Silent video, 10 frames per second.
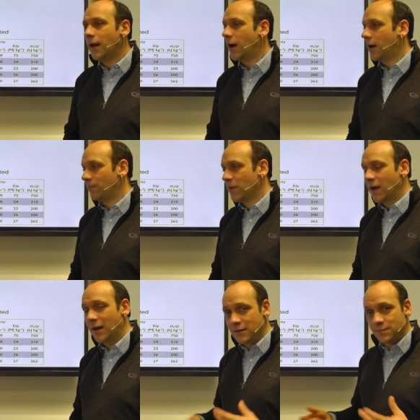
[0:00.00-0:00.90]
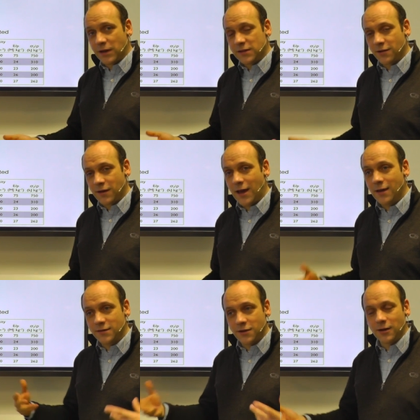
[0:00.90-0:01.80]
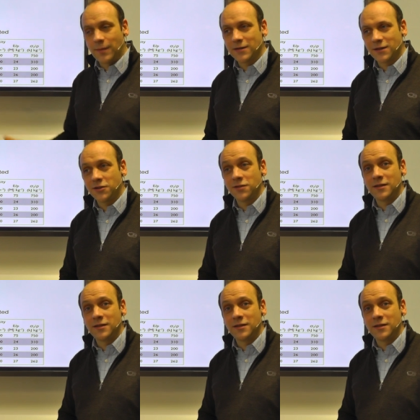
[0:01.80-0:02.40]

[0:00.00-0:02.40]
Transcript: Um, and it's, but it's okay because nuclear power stations